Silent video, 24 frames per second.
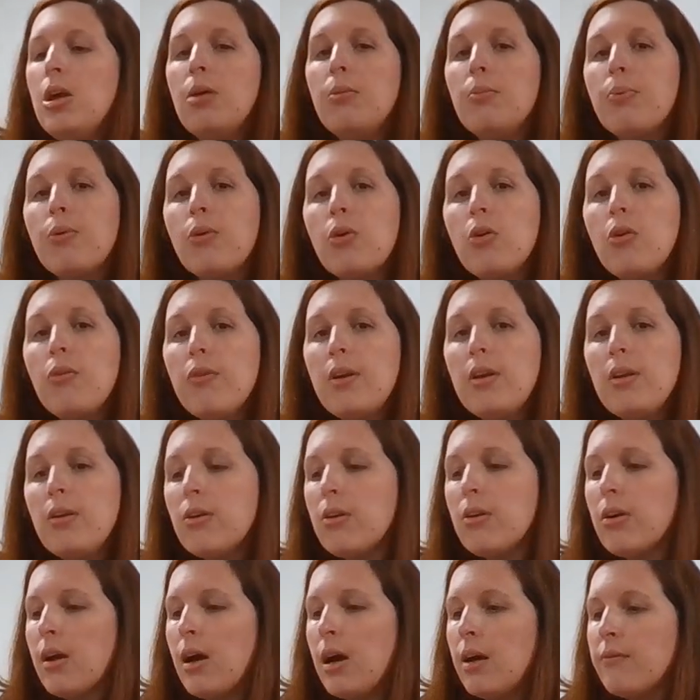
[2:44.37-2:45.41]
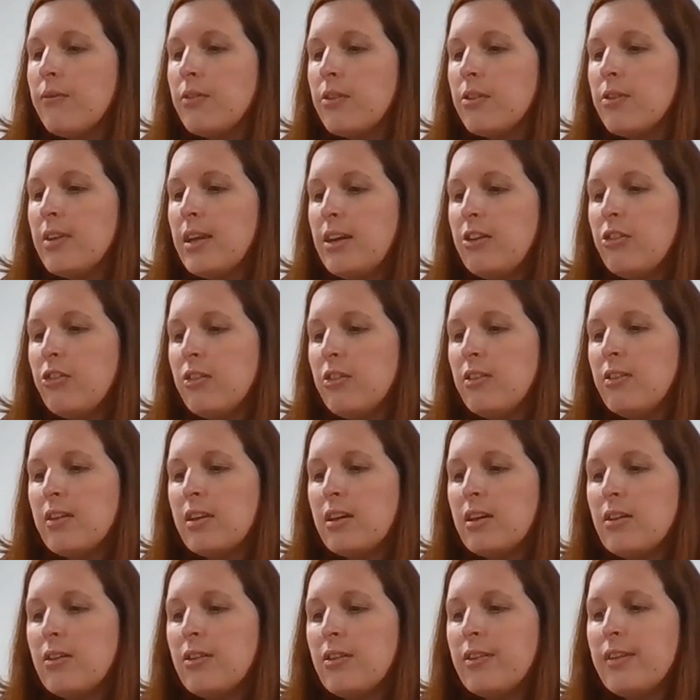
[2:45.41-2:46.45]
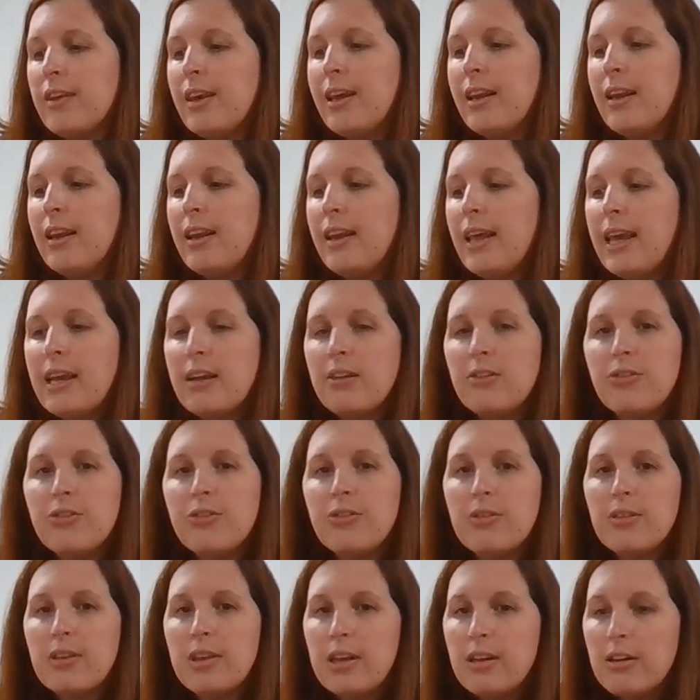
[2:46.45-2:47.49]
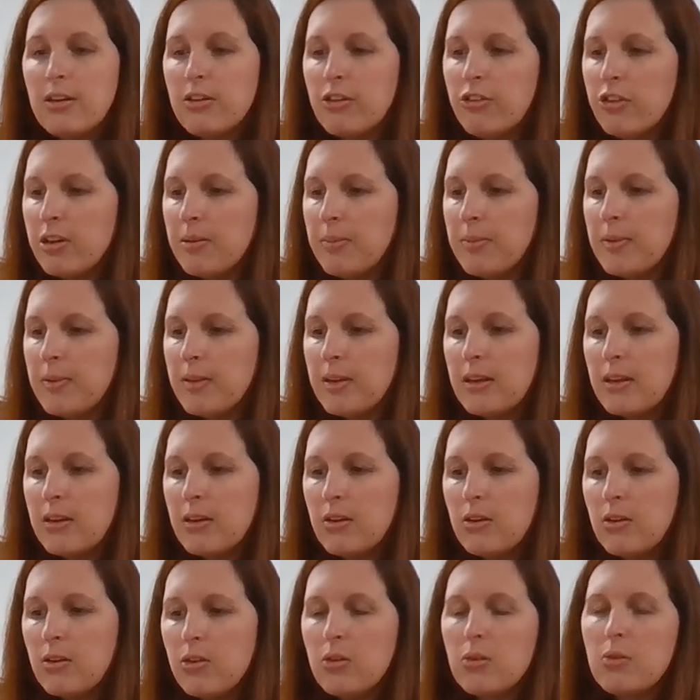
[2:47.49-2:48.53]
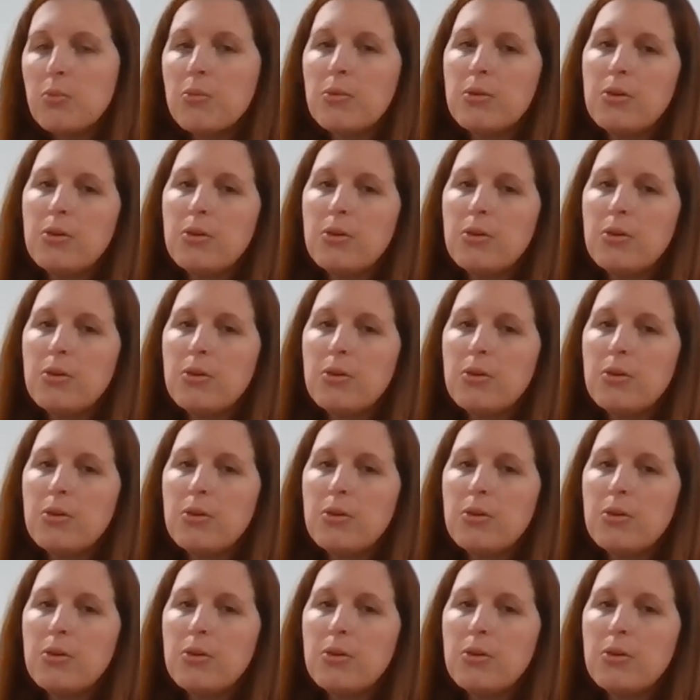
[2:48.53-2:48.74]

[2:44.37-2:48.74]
Improving your conversation skills can enhance your leadership skills,